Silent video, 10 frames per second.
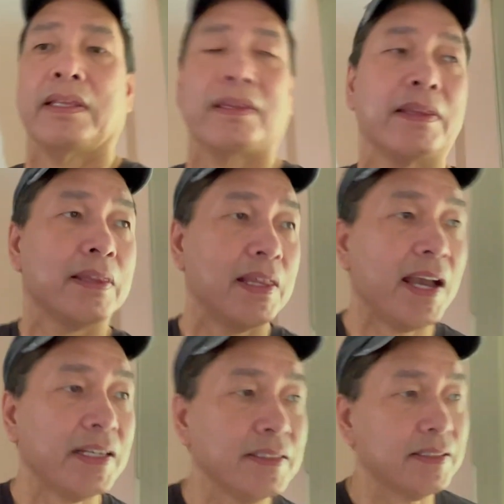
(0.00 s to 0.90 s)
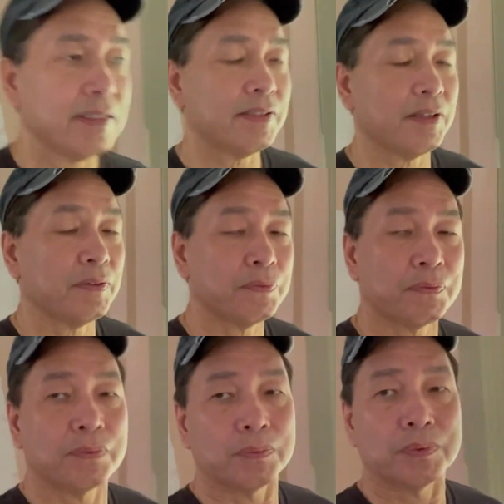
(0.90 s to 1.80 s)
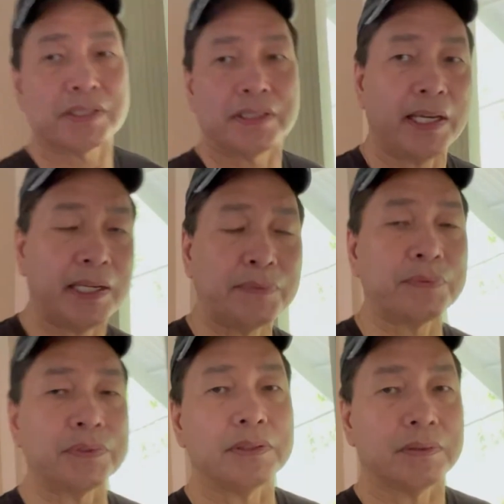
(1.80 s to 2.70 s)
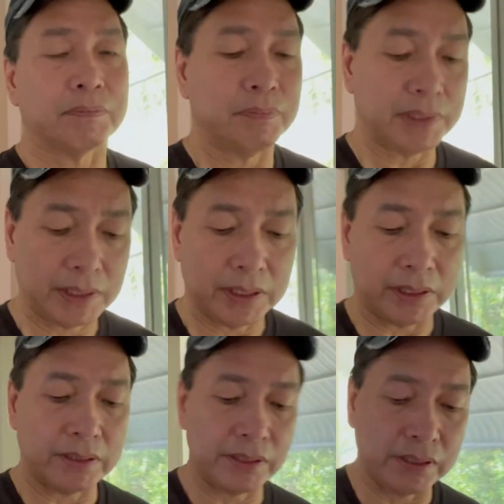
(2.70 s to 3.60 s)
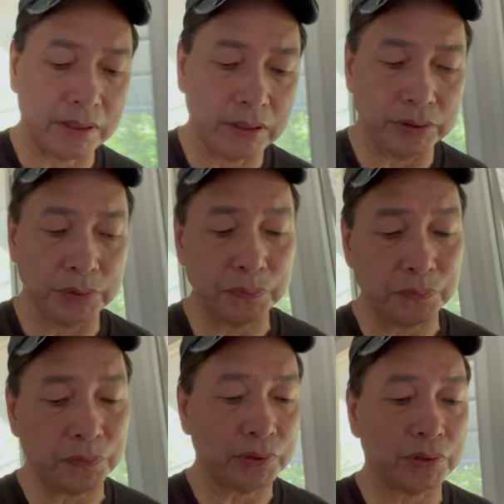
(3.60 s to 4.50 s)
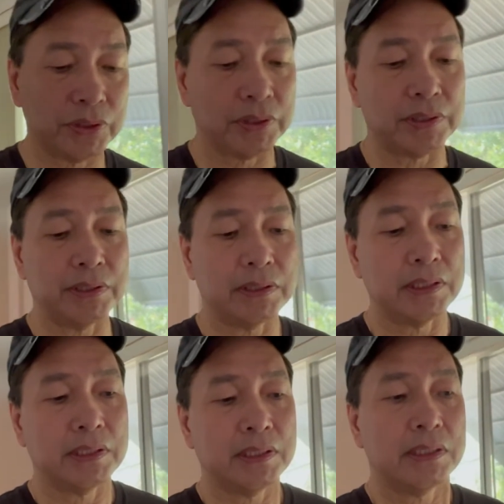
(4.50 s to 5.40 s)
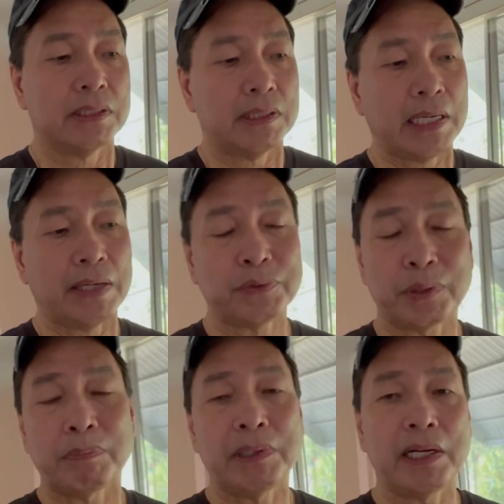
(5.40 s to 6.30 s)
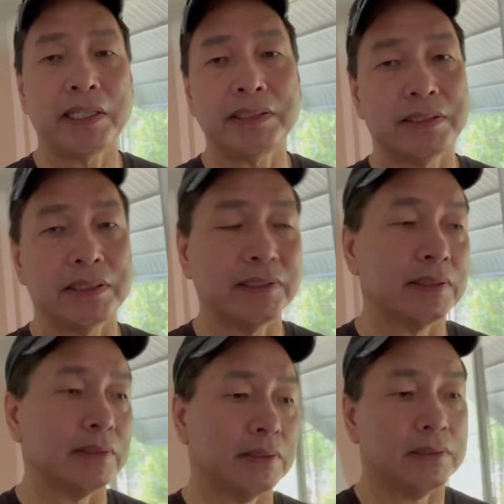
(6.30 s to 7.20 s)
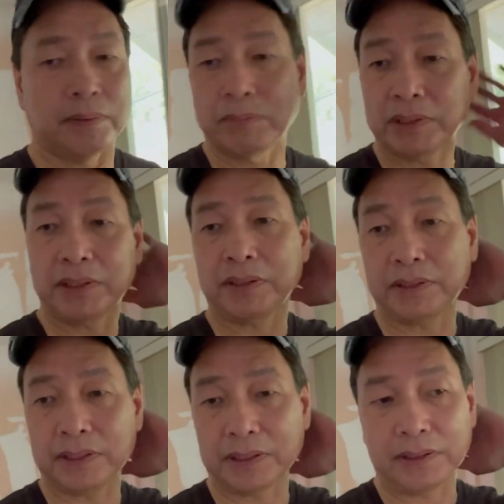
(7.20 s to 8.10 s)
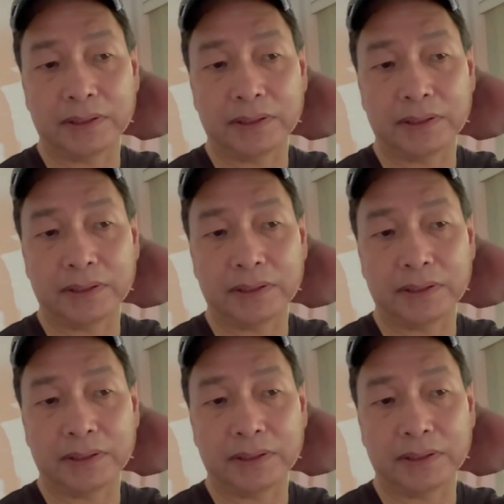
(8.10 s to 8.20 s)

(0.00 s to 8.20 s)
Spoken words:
That in itself was an effort because you first have to apply the material.